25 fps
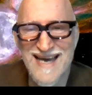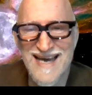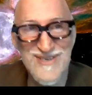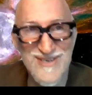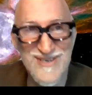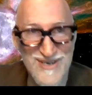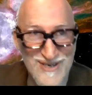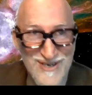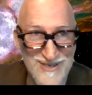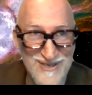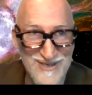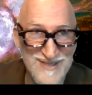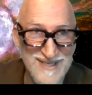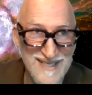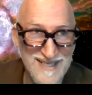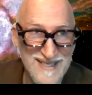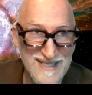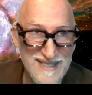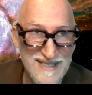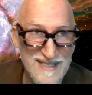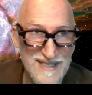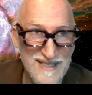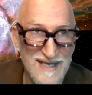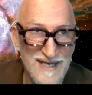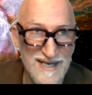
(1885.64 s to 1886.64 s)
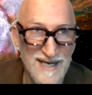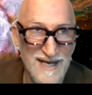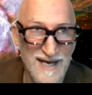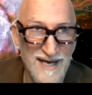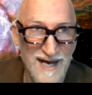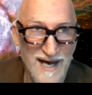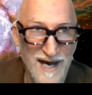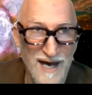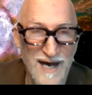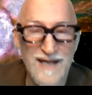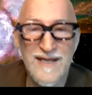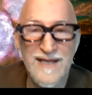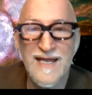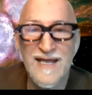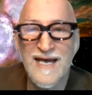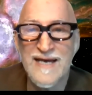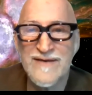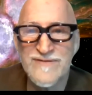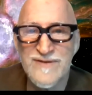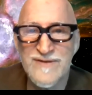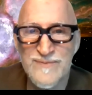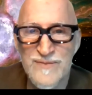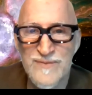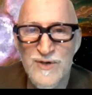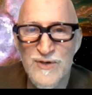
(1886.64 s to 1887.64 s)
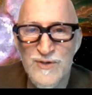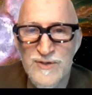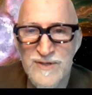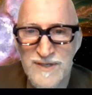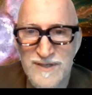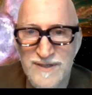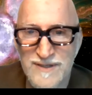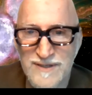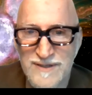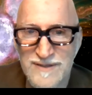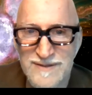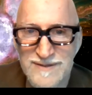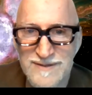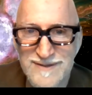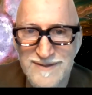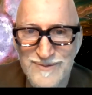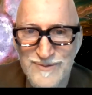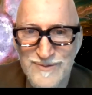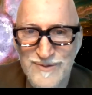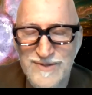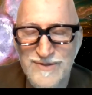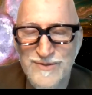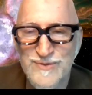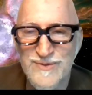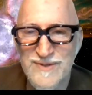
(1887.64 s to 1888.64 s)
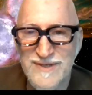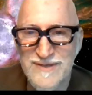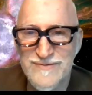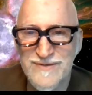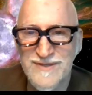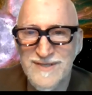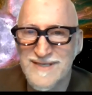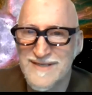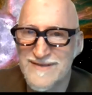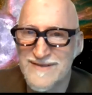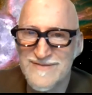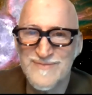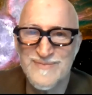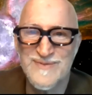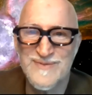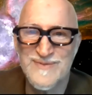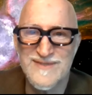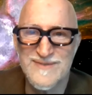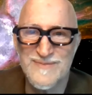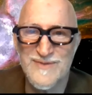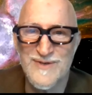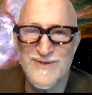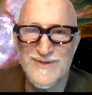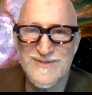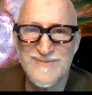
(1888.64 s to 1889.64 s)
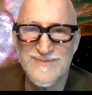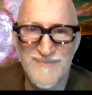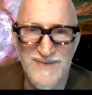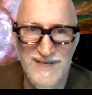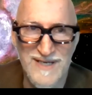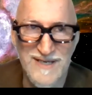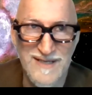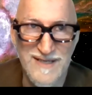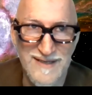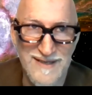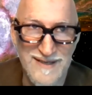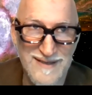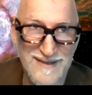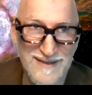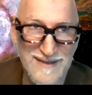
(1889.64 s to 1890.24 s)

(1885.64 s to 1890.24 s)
you go, "I'll have a mocha with whoever gives me the most money."